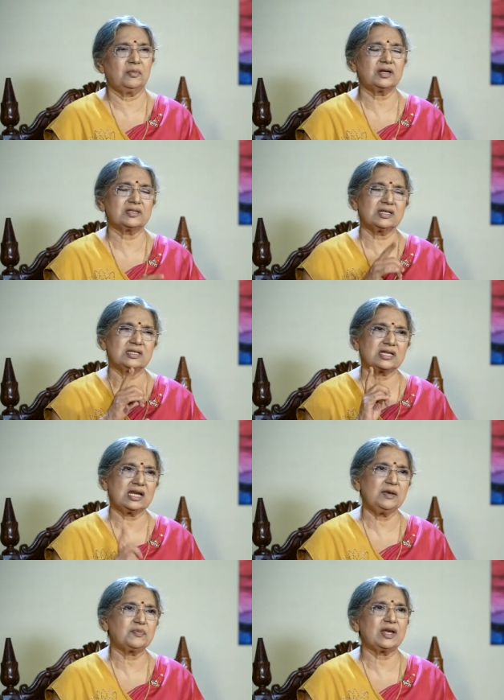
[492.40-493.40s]
Person
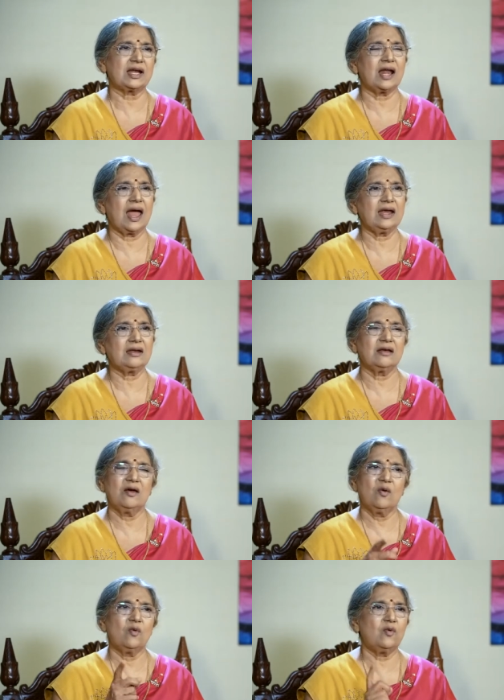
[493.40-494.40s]
sleeps at night,
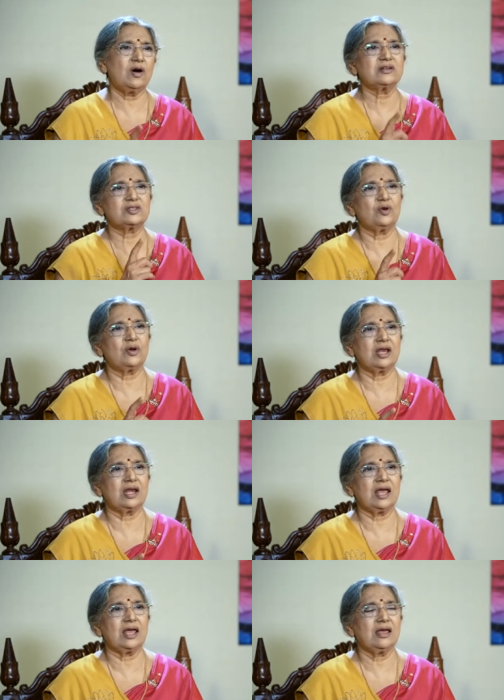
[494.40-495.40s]
works during
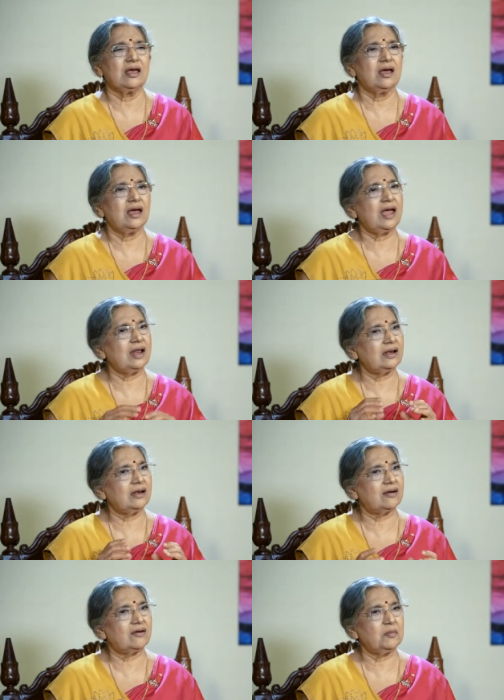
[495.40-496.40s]
day, and
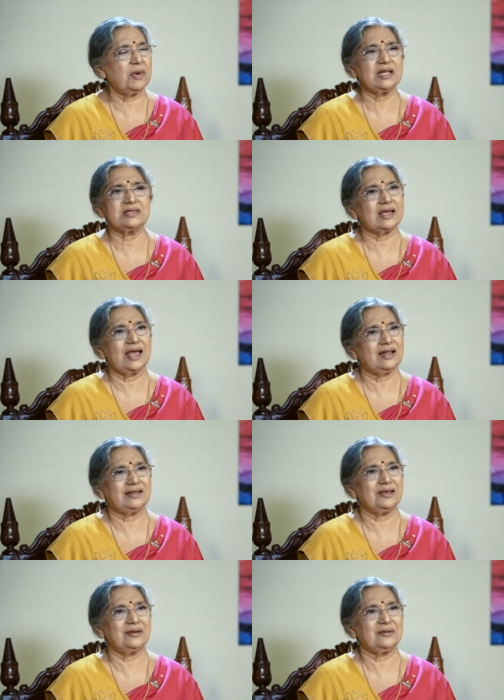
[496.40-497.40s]
remains healthy.